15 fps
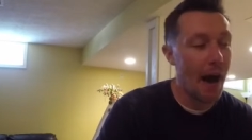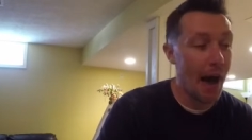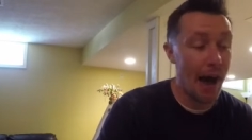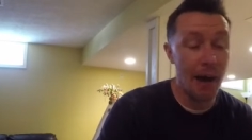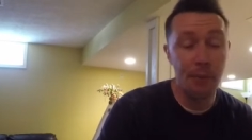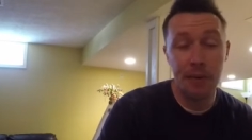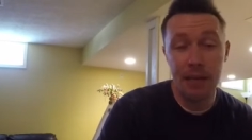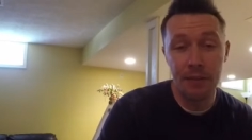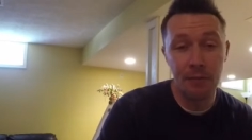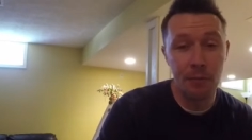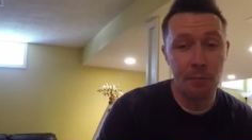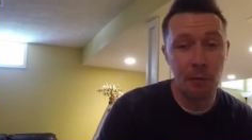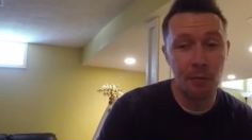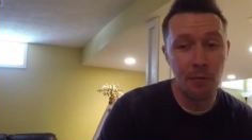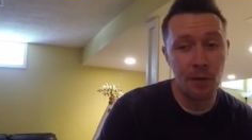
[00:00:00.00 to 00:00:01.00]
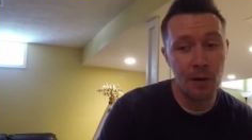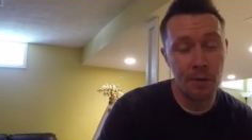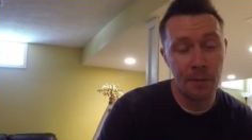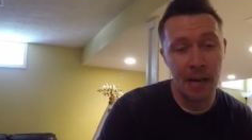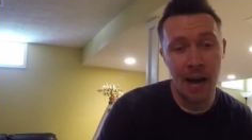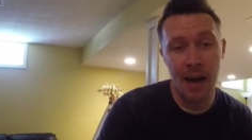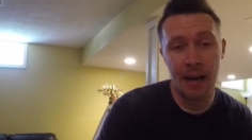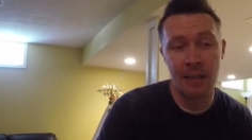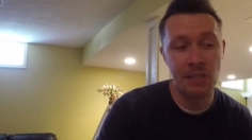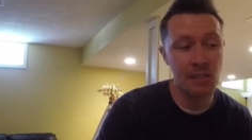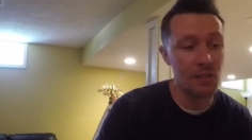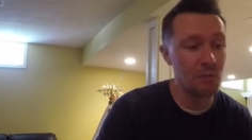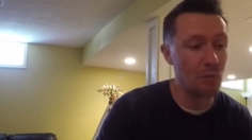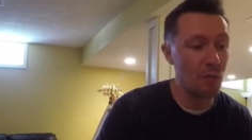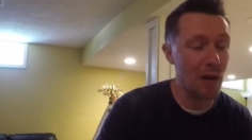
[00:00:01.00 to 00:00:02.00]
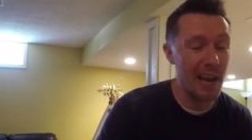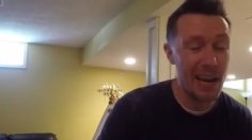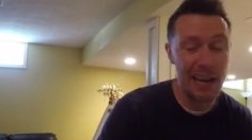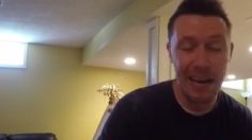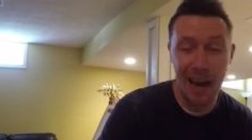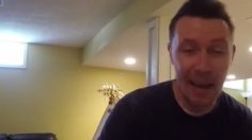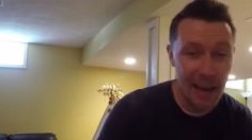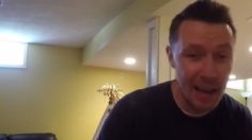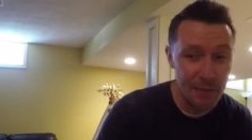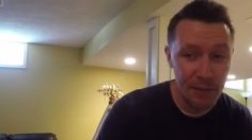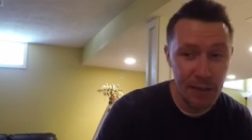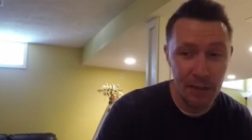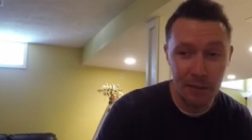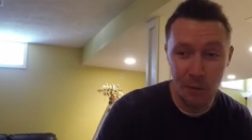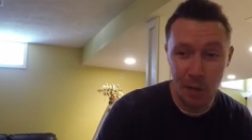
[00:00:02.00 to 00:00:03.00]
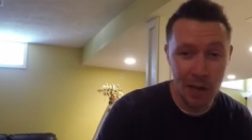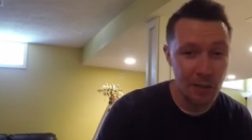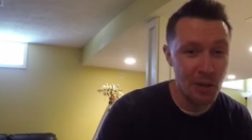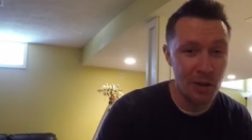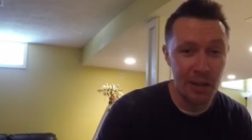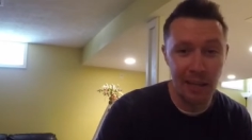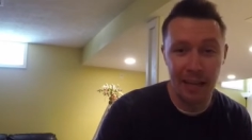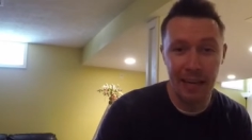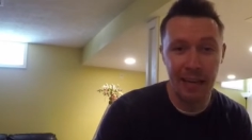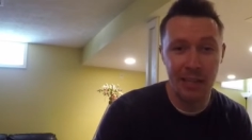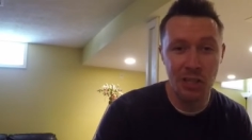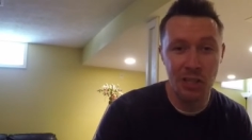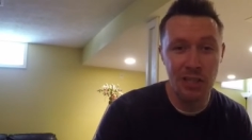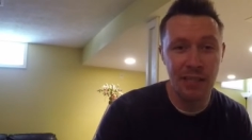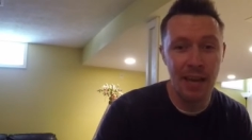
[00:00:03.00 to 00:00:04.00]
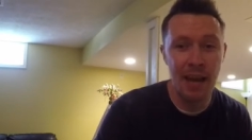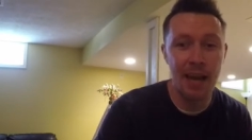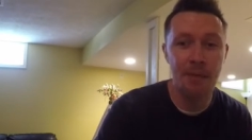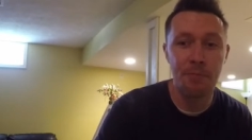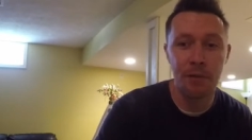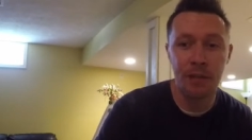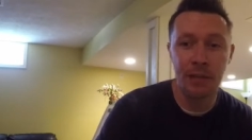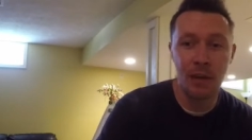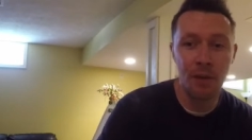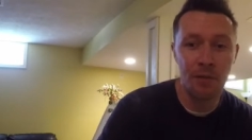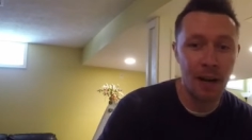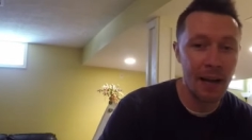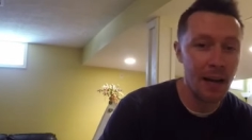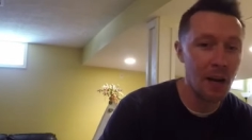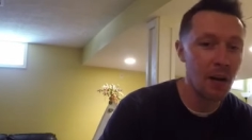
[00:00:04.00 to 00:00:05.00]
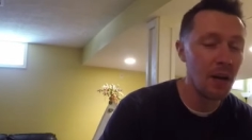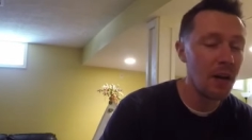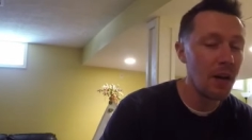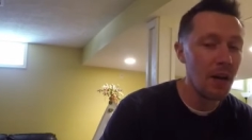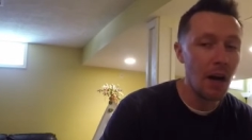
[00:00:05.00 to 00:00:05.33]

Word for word: i would even prefer to be honest some rain not heavy and we're not talking like an inch a day but you know if i got a,